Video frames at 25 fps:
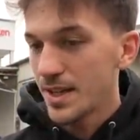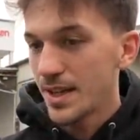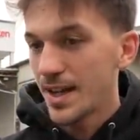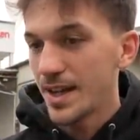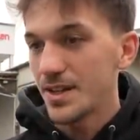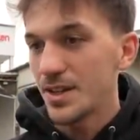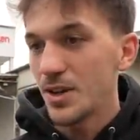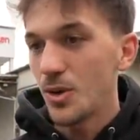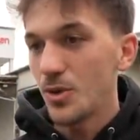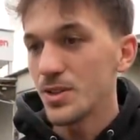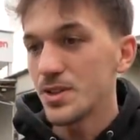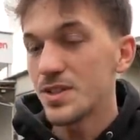I
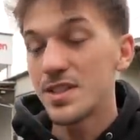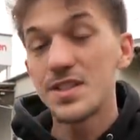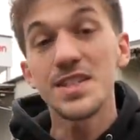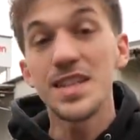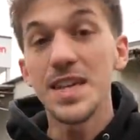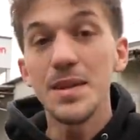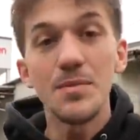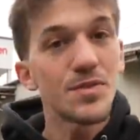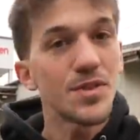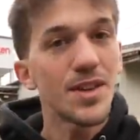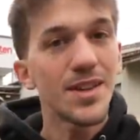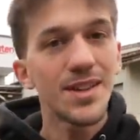know it
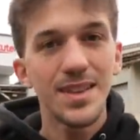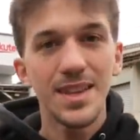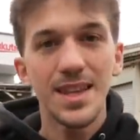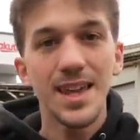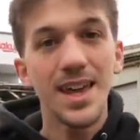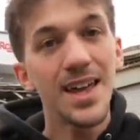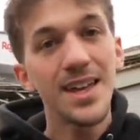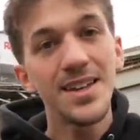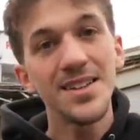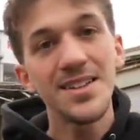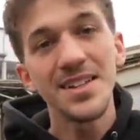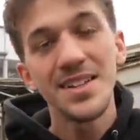seems like the
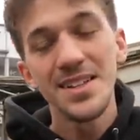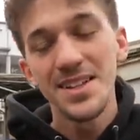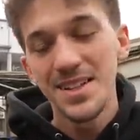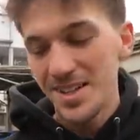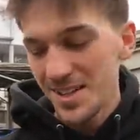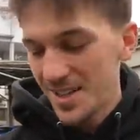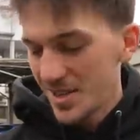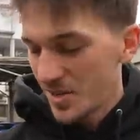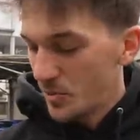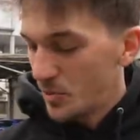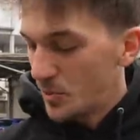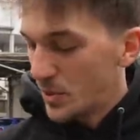end,
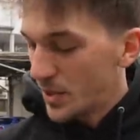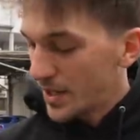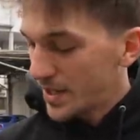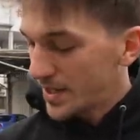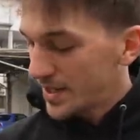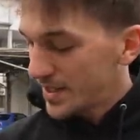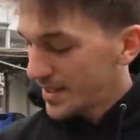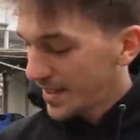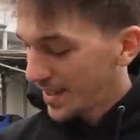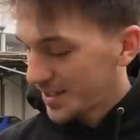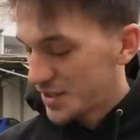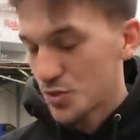but
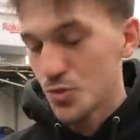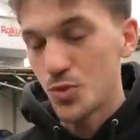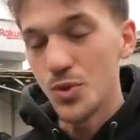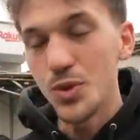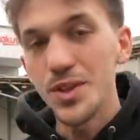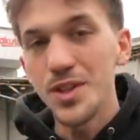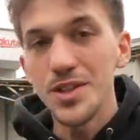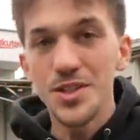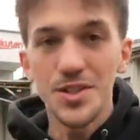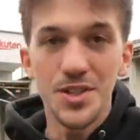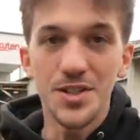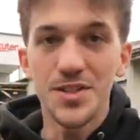it's
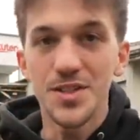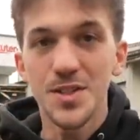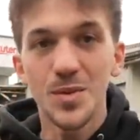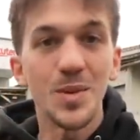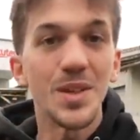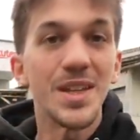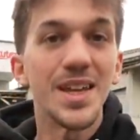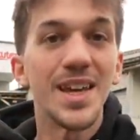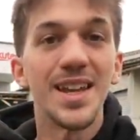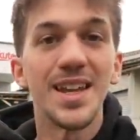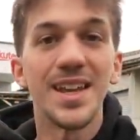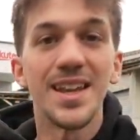really just the
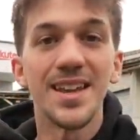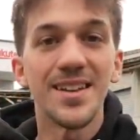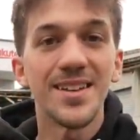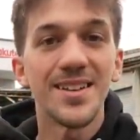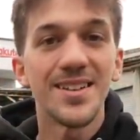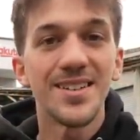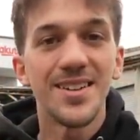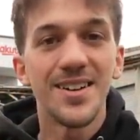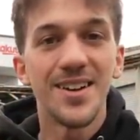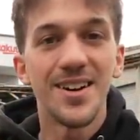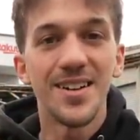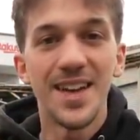beginning
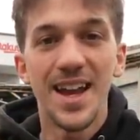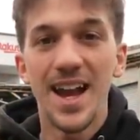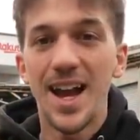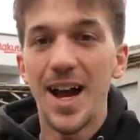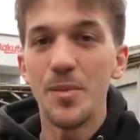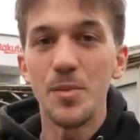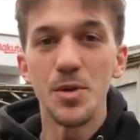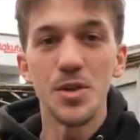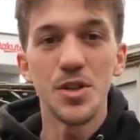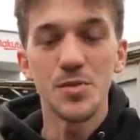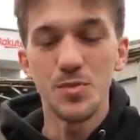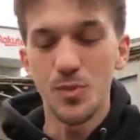on
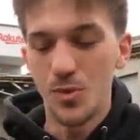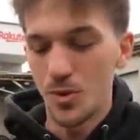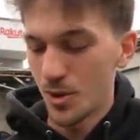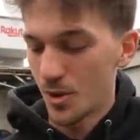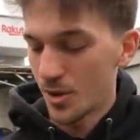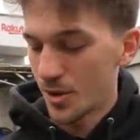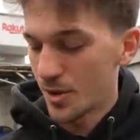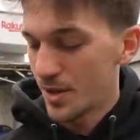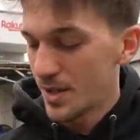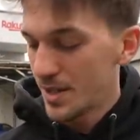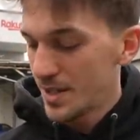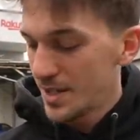how much
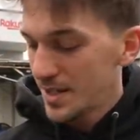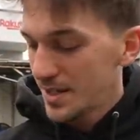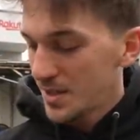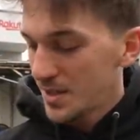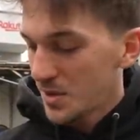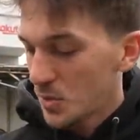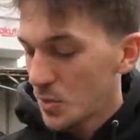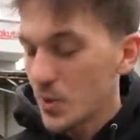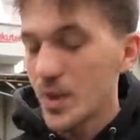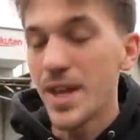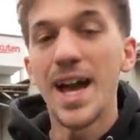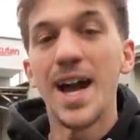more
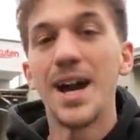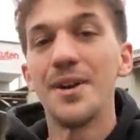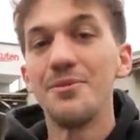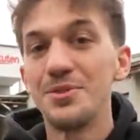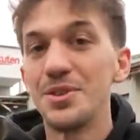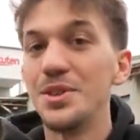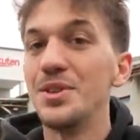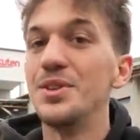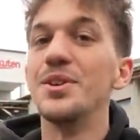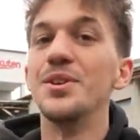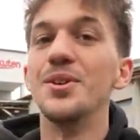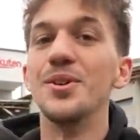we have
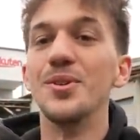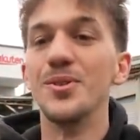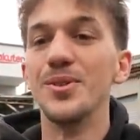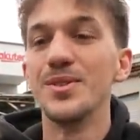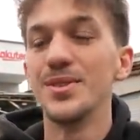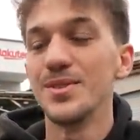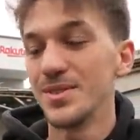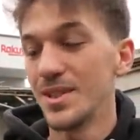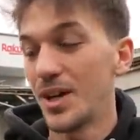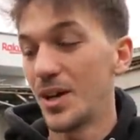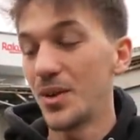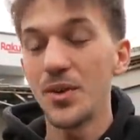to do.
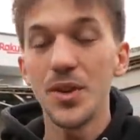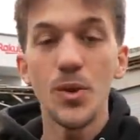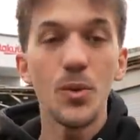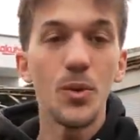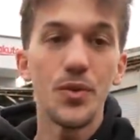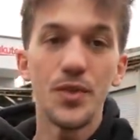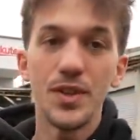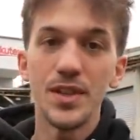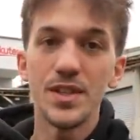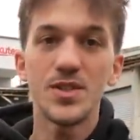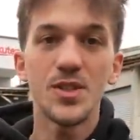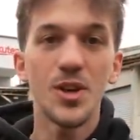Not only
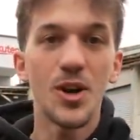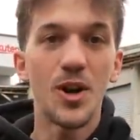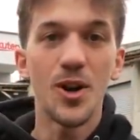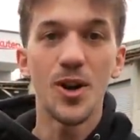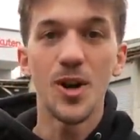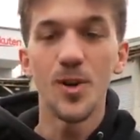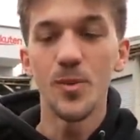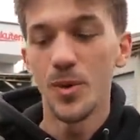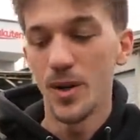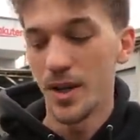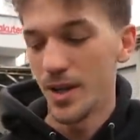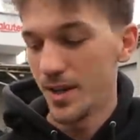with this
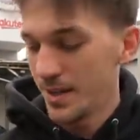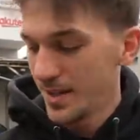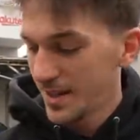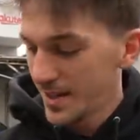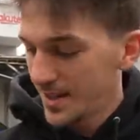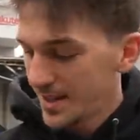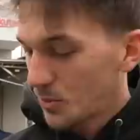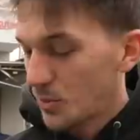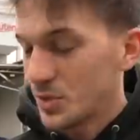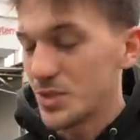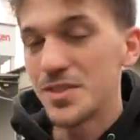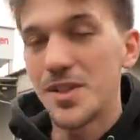car, but
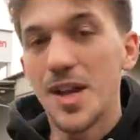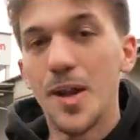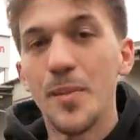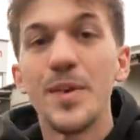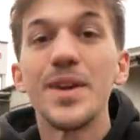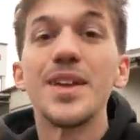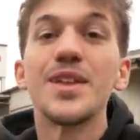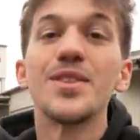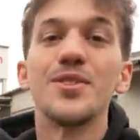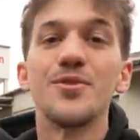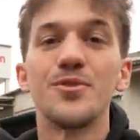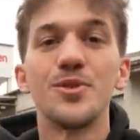what's
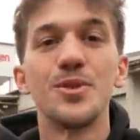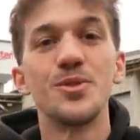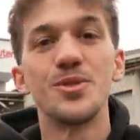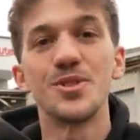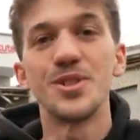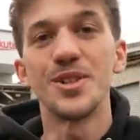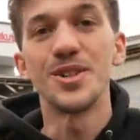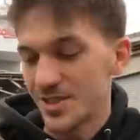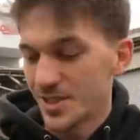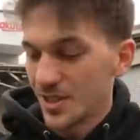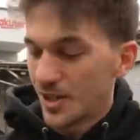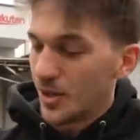coming in the
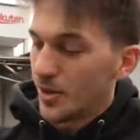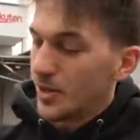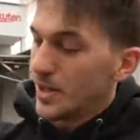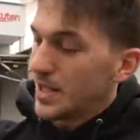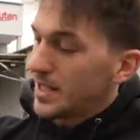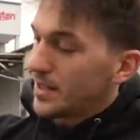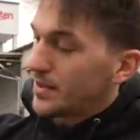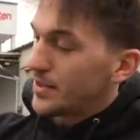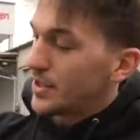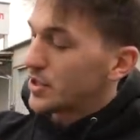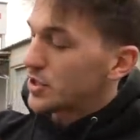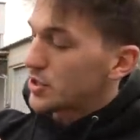future. So
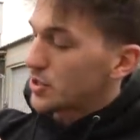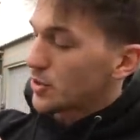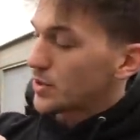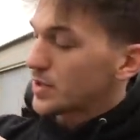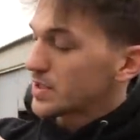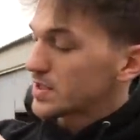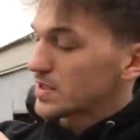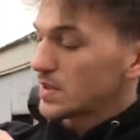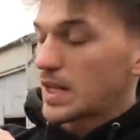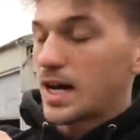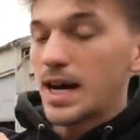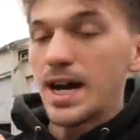this shirt
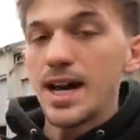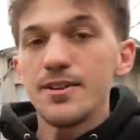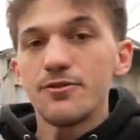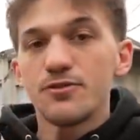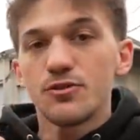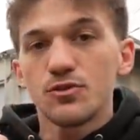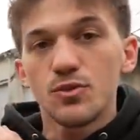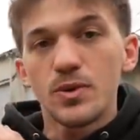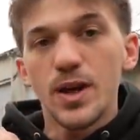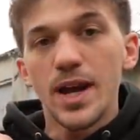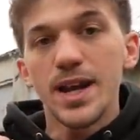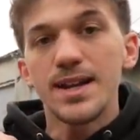is live
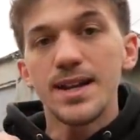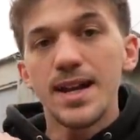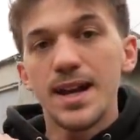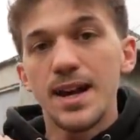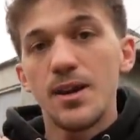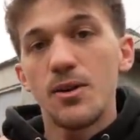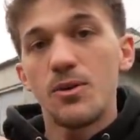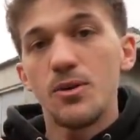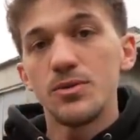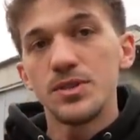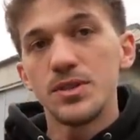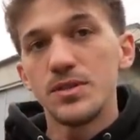right
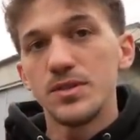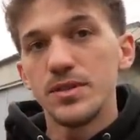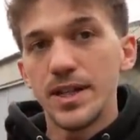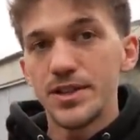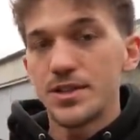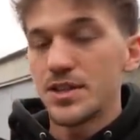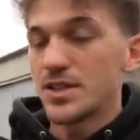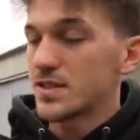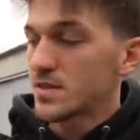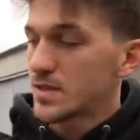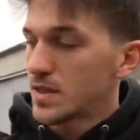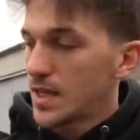now on the
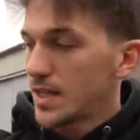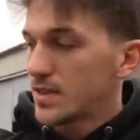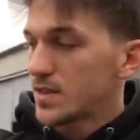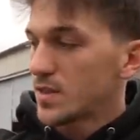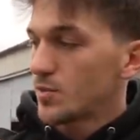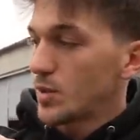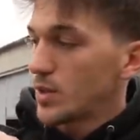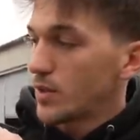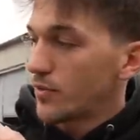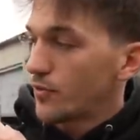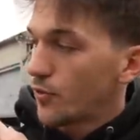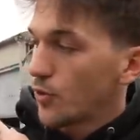Legend site. It's
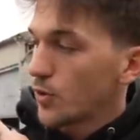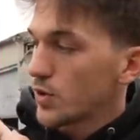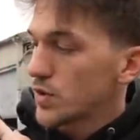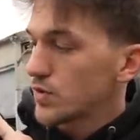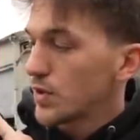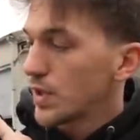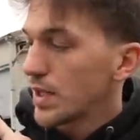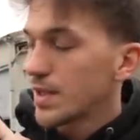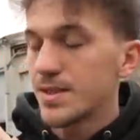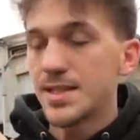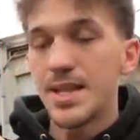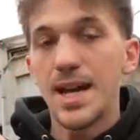gonna be the first
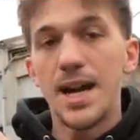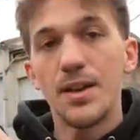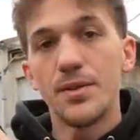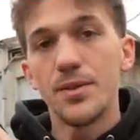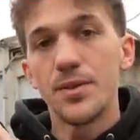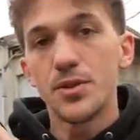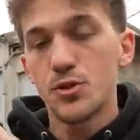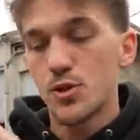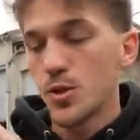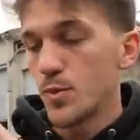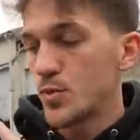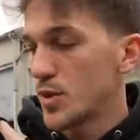link down in
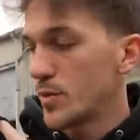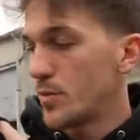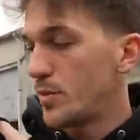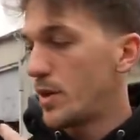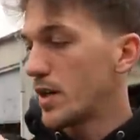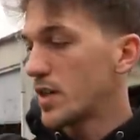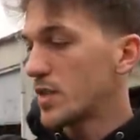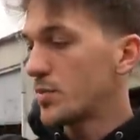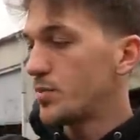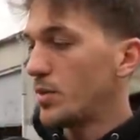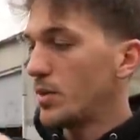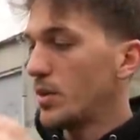the description
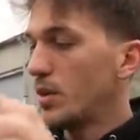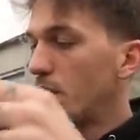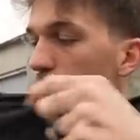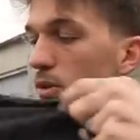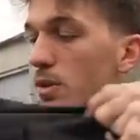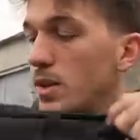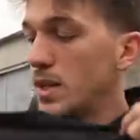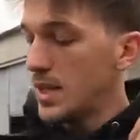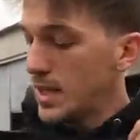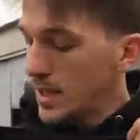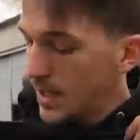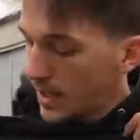box
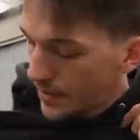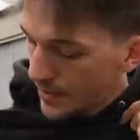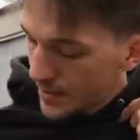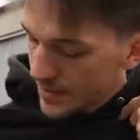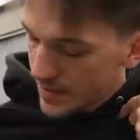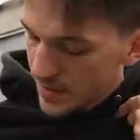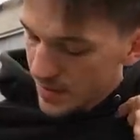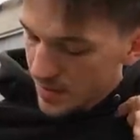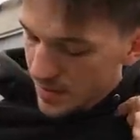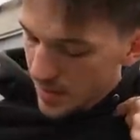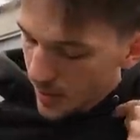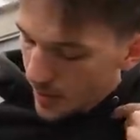below.
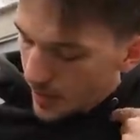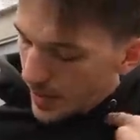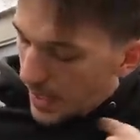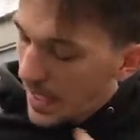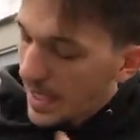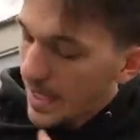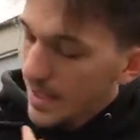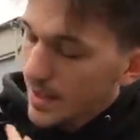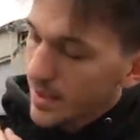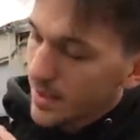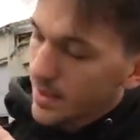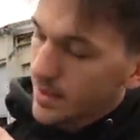This is the
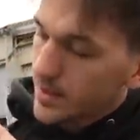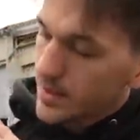back.